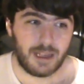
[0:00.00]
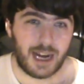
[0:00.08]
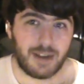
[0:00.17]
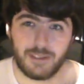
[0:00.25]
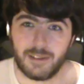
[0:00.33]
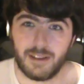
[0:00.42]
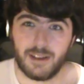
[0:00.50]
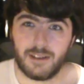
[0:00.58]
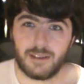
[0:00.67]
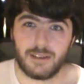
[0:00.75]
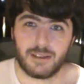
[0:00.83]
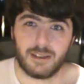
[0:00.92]
after, you
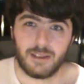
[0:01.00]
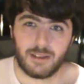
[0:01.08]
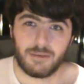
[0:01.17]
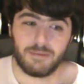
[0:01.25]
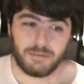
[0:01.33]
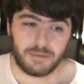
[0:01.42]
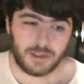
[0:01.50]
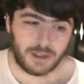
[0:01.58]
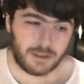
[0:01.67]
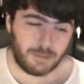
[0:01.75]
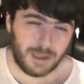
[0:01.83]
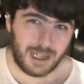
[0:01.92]
know, of
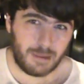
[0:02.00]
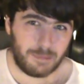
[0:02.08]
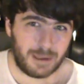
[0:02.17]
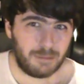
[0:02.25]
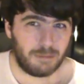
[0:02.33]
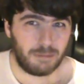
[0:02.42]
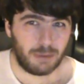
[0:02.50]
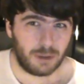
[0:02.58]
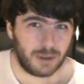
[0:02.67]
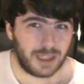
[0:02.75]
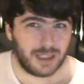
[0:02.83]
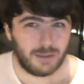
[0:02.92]
just being a bit
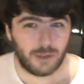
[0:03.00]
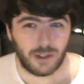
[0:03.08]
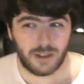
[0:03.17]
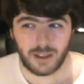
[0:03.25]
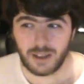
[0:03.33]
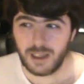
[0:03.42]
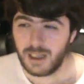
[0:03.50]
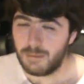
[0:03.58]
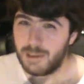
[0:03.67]
boring and whatnot,